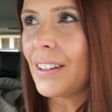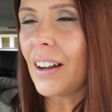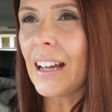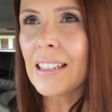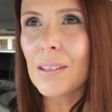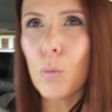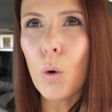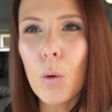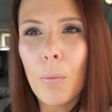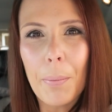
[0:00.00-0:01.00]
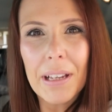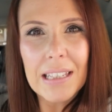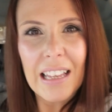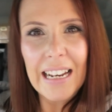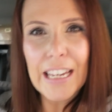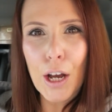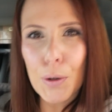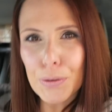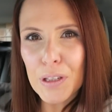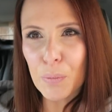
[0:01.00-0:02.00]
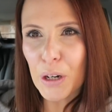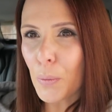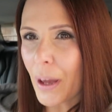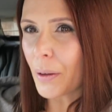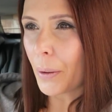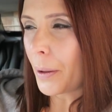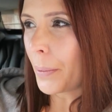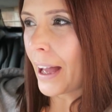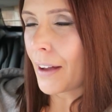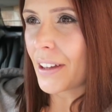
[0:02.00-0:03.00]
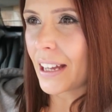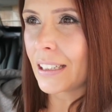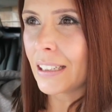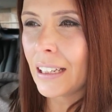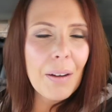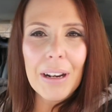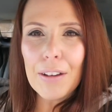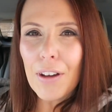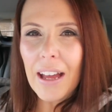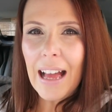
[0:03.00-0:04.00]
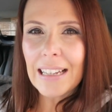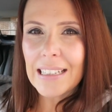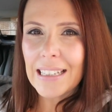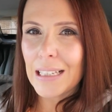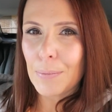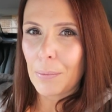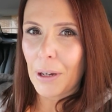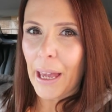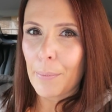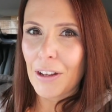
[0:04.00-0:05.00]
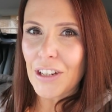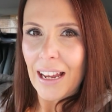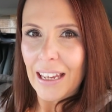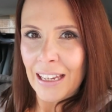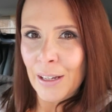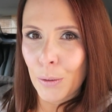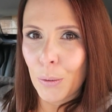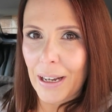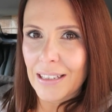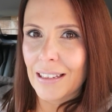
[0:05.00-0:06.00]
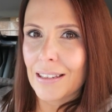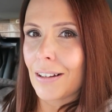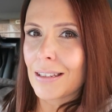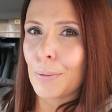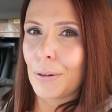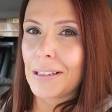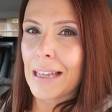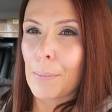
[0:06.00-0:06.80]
nice warm but slightly cold spring weather that we're having. Whenever Andy sees me in my camo jacket, he always decides to put on his